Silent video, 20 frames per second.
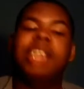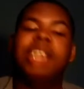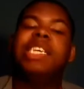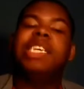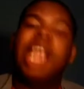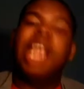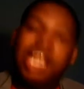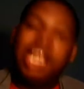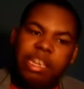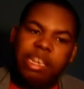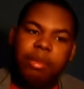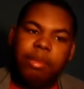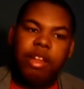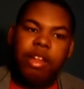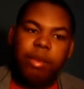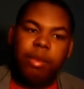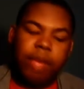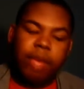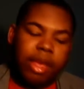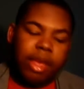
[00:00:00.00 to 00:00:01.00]
I changed them a
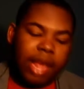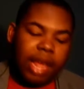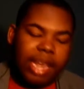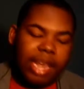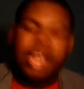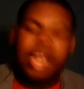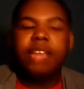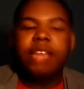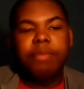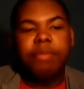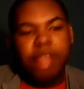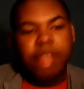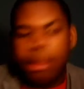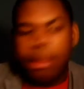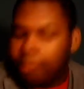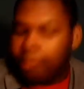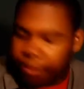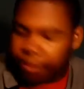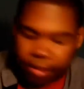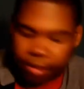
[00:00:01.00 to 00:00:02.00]
little bit. I did some
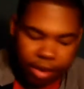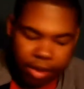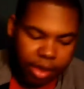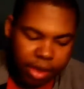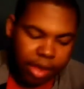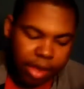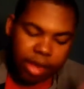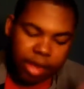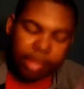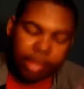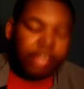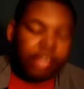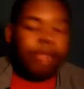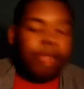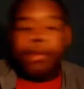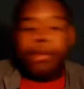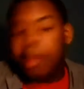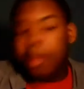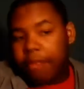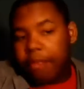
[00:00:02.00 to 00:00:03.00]
stuff
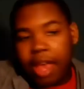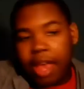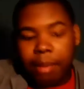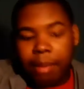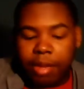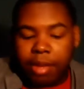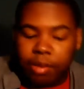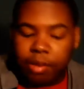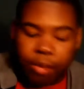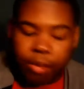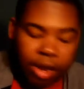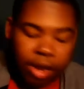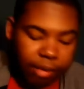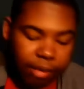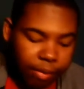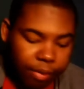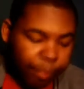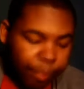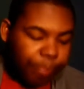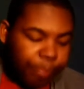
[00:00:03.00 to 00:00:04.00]
happened,
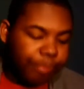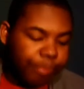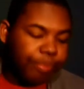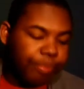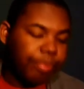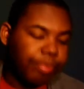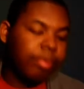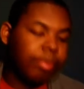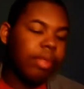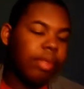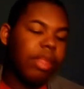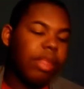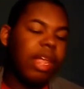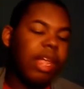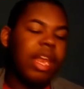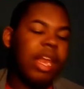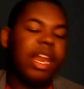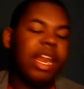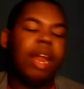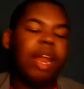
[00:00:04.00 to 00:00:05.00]
whatever.
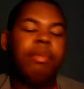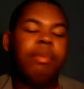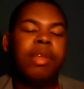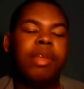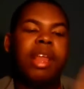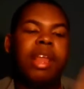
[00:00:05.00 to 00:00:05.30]
And then I put